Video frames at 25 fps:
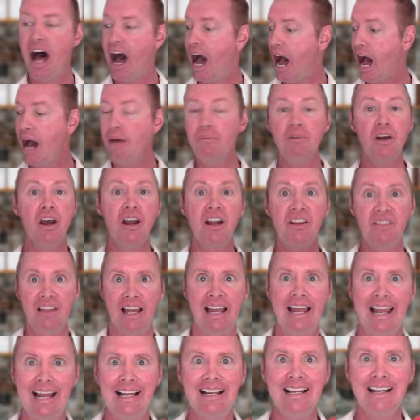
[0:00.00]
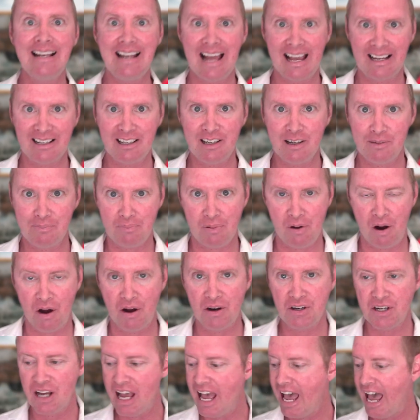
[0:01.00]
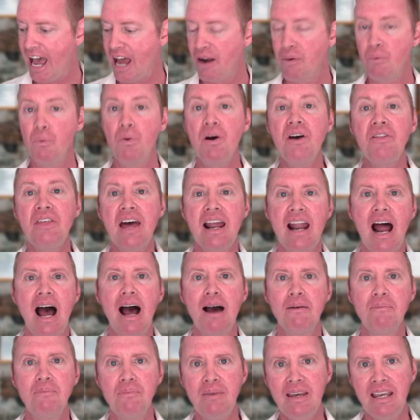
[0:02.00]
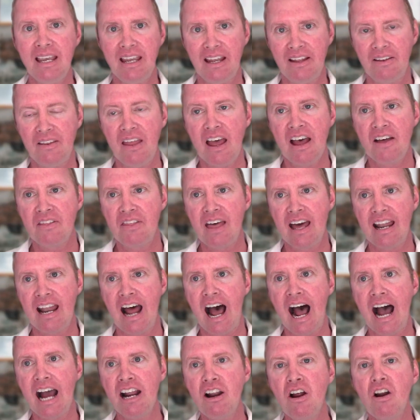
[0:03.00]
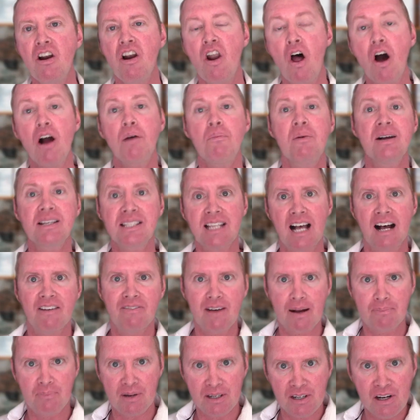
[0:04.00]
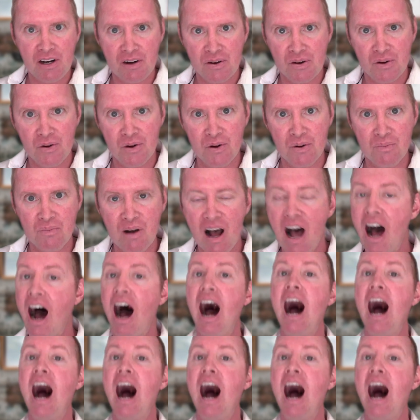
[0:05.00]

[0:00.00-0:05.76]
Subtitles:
I'm going the Ellen Langer approach, and with that I mean that I don't lock myself up in a room.